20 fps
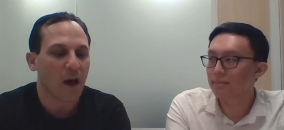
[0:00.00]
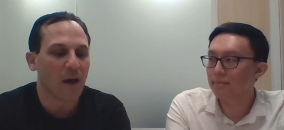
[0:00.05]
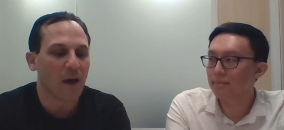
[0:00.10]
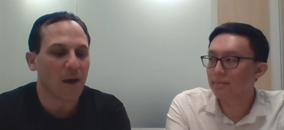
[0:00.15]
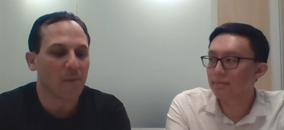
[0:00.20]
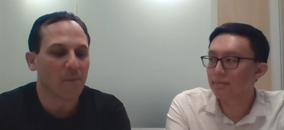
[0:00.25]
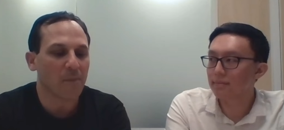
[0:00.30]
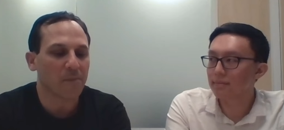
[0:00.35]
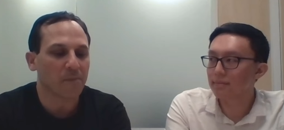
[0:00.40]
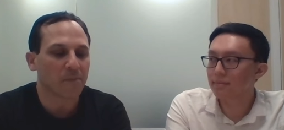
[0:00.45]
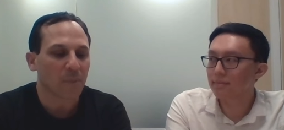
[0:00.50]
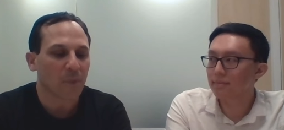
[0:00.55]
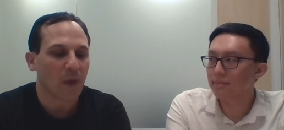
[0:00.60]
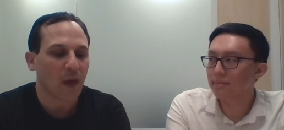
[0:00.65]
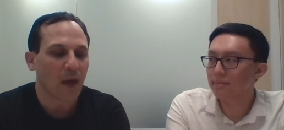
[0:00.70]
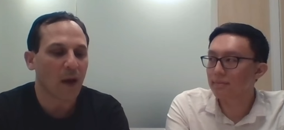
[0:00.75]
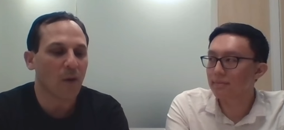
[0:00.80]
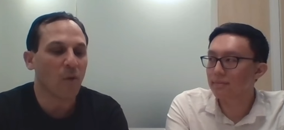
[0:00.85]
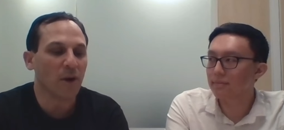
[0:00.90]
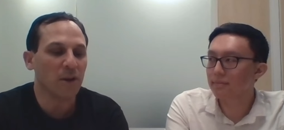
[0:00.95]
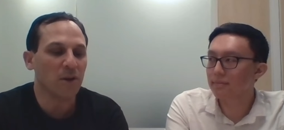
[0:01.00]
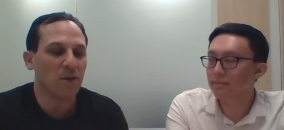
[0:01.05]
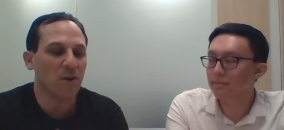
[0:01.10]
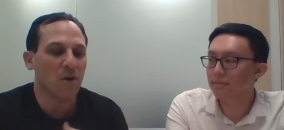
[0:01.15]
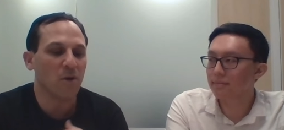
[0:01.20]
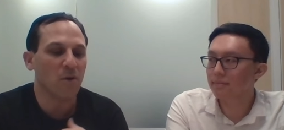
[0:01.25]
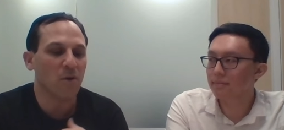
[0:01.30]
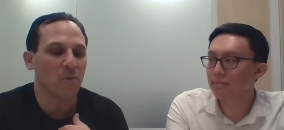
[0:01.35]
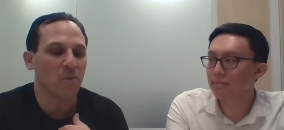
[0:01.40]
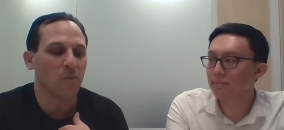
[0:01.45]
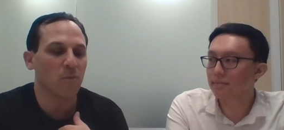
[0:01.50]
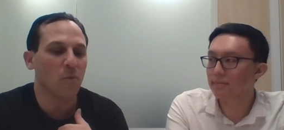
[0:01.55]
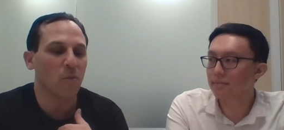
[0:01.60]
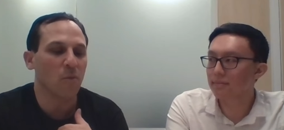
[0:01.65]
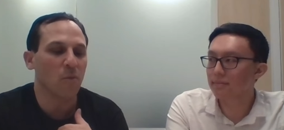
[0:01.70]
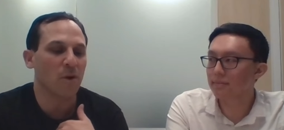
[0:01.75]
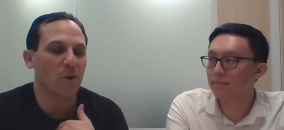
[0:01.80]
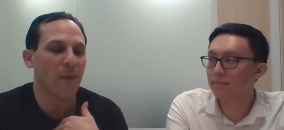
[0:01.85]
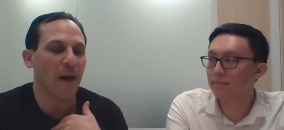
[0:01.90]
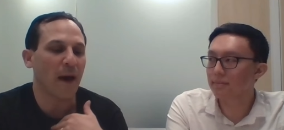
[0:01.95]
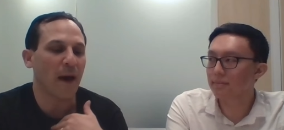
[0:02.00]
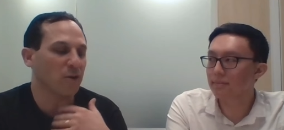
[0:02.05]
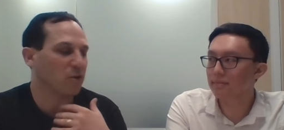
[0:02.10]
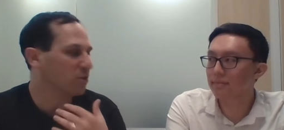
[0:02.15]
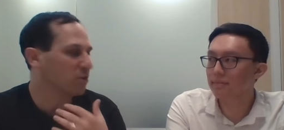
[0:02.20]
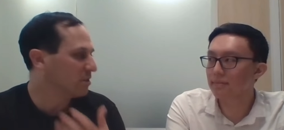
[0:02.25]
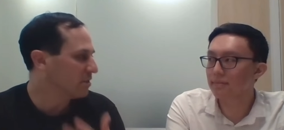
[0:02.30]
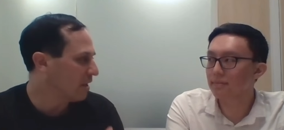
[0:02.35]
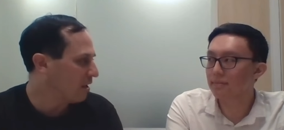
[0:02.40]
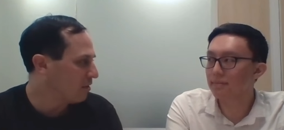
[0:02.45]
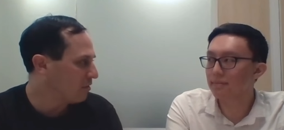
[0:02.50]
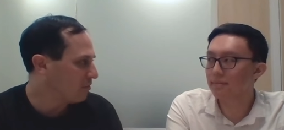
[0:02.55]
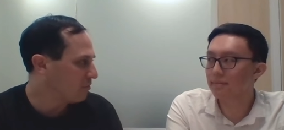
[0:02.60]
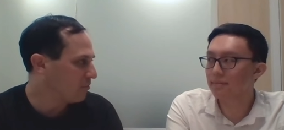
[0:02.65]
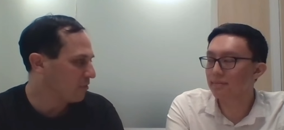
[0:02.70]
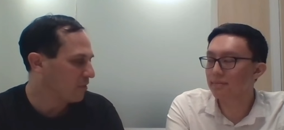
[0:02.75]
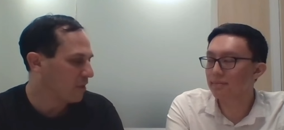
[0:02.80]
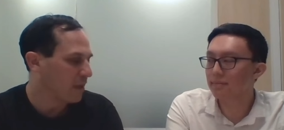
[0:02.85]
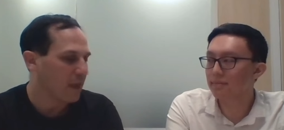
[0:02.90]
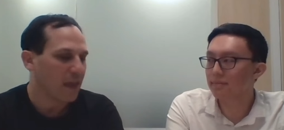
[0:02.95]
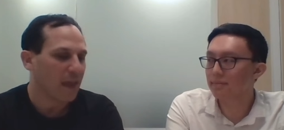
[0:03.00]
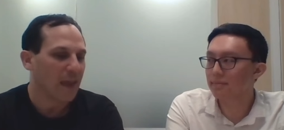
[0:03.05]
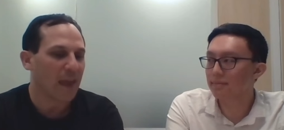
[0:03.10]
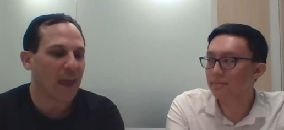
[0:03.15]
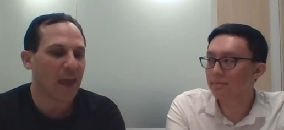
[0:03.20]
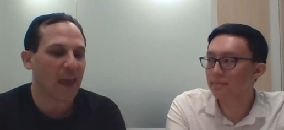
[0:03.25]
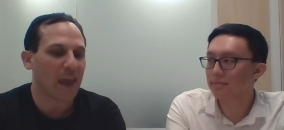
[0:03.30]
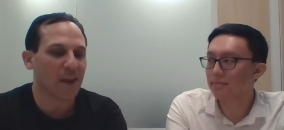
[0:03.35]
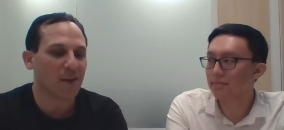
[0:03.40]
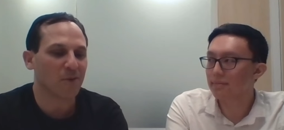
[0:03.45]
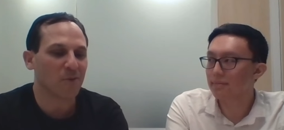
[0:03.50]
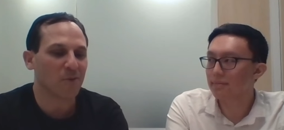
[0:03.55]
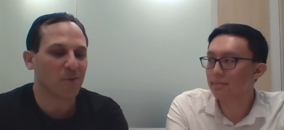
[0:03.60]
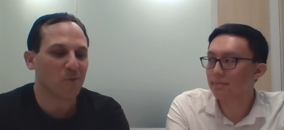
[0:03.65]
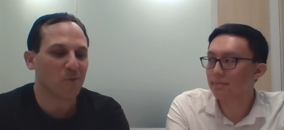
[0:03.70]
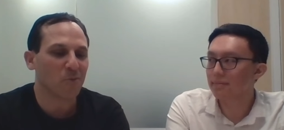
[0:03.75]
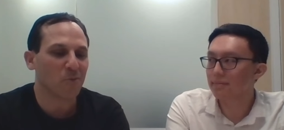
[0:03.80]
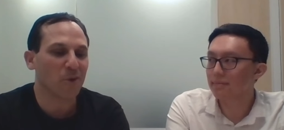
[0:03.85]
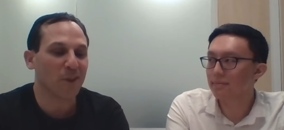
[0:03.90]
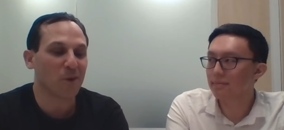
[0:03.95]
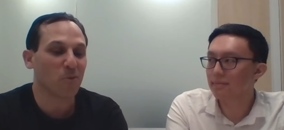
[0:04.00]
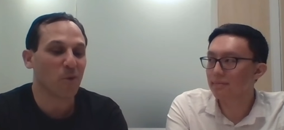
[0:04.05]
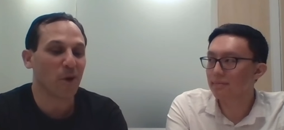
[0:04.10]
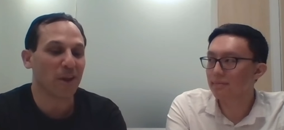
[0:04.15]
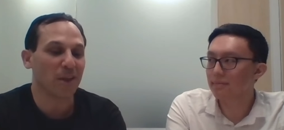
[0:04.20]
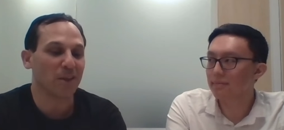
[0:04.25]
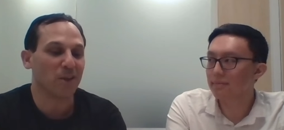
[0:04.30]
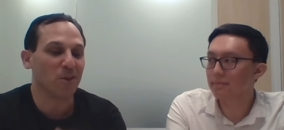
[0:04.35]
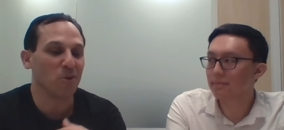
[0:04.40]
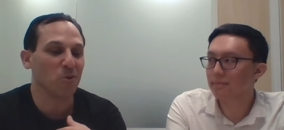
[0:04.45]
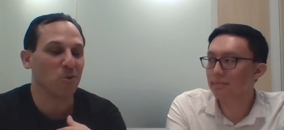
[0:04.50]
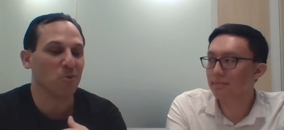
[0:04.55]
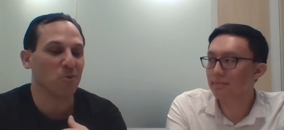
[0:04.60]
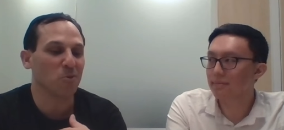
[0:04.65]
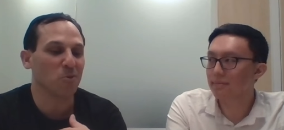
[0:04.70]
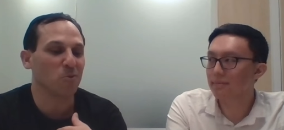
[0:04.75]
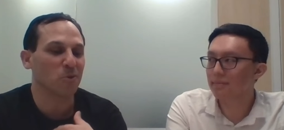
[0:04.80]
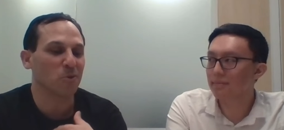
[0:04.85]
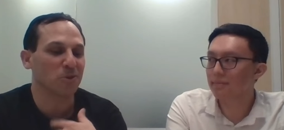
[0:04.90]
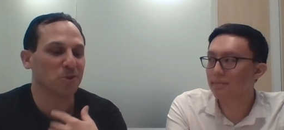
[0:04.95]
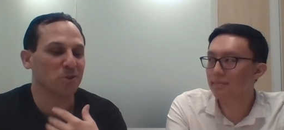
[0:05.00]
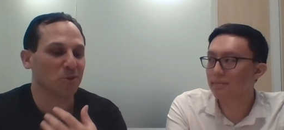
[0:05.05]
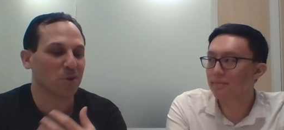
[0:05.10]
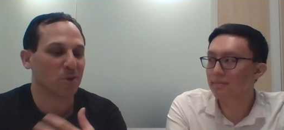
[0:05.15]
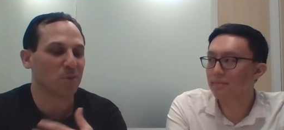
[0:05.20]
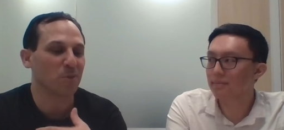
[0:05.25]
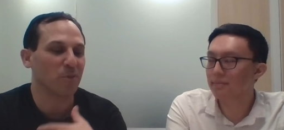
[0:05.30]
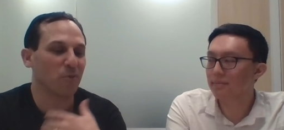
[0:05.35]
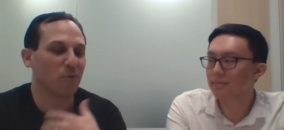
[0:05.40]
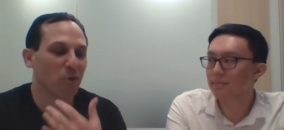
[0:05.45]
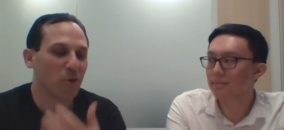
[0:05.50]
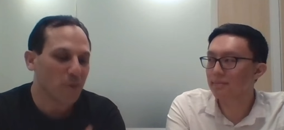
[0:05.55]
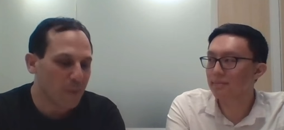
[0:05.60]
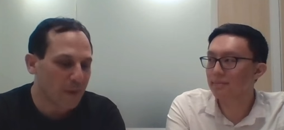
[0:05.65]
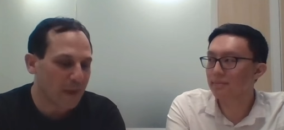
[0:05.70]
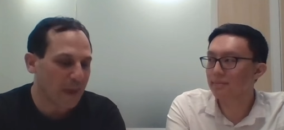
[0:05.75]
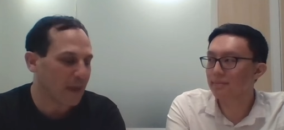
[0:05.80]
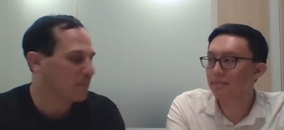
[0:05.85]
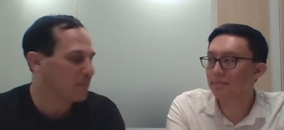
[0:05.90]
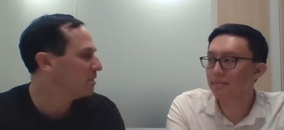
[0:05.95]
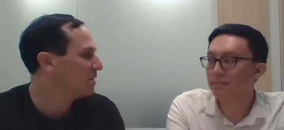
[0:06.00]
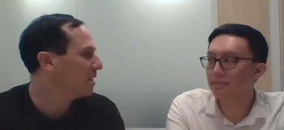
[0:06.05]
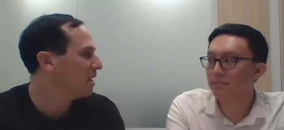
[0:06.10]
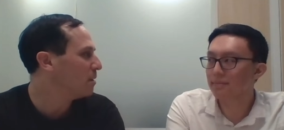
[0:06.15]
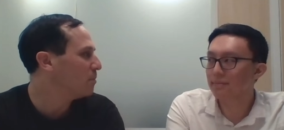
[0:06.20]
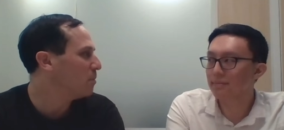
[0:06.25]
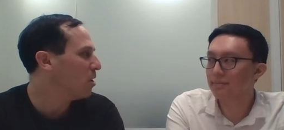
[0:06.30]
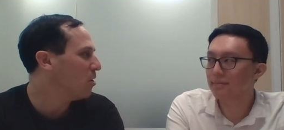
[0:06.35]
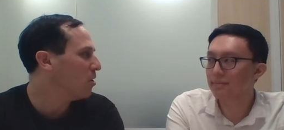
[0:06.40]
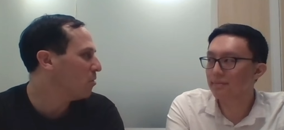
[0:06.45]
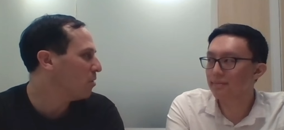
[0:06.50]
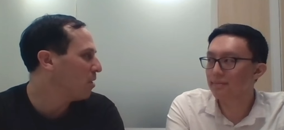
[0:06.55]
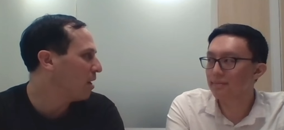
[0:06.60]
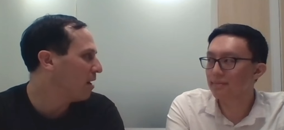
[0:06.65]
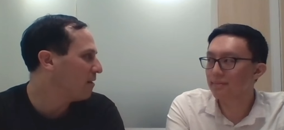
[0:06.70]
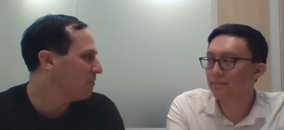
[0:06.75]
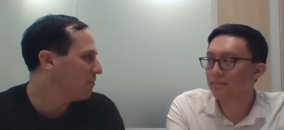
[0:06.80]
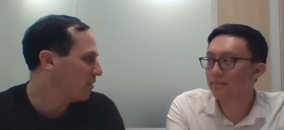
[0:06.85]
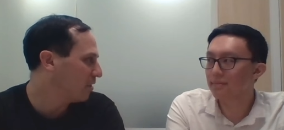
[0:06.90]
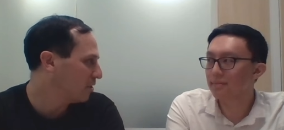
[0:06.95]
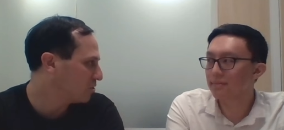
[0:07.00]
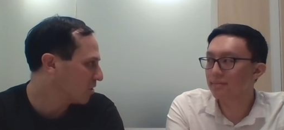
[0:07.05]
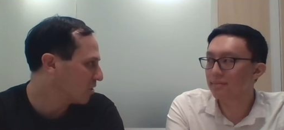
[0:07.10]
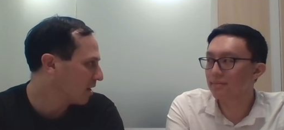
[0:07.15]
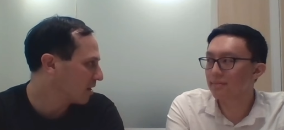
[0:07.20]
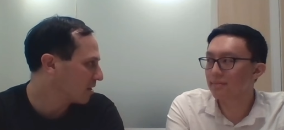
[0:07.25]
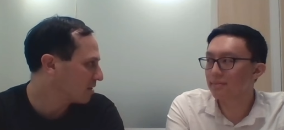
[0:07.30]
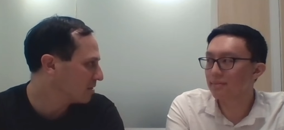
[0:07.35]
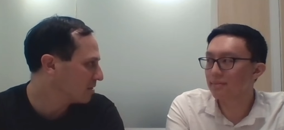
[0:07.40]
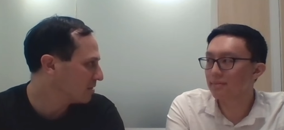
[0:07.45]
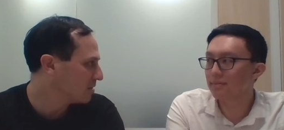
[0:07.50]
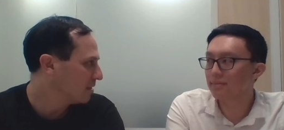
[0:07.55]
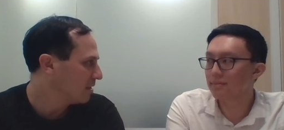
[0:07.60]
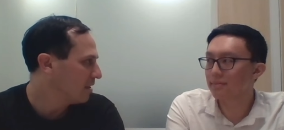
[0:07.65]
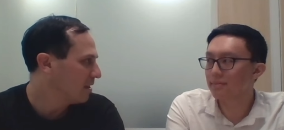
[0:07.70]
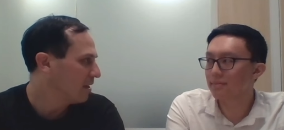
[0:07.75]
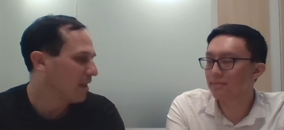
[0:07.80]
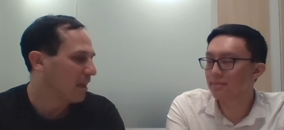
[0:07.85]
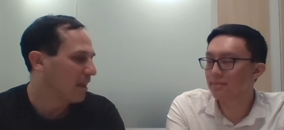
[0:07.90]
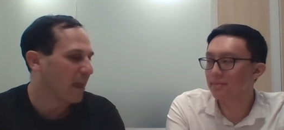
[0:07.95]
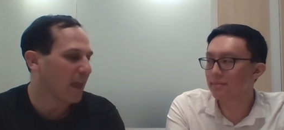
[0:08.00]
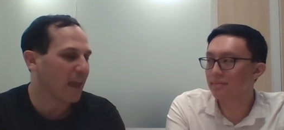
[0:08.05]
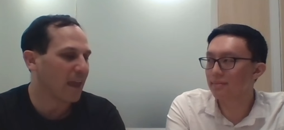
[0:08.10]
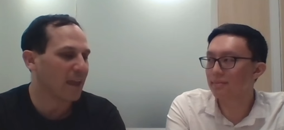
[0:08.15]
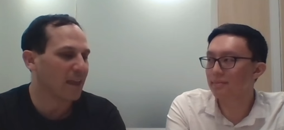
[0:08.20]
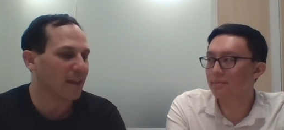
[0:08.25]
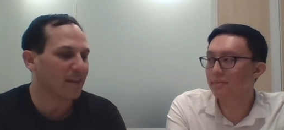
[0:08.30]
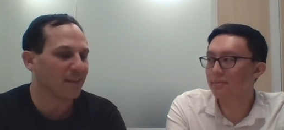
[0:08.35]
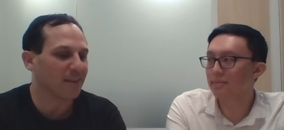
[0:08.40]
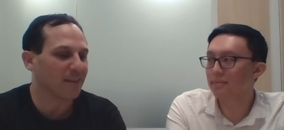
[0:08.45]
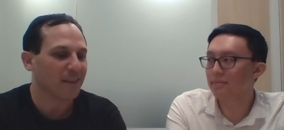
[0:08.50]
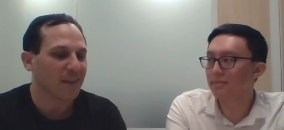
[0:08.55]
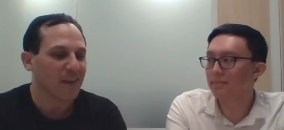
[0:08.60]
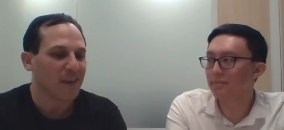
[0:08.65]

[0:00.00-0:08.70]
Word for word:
Speaker 1: um, I want to know more about yourself and really what you were doing before you became CMO of FintruX. And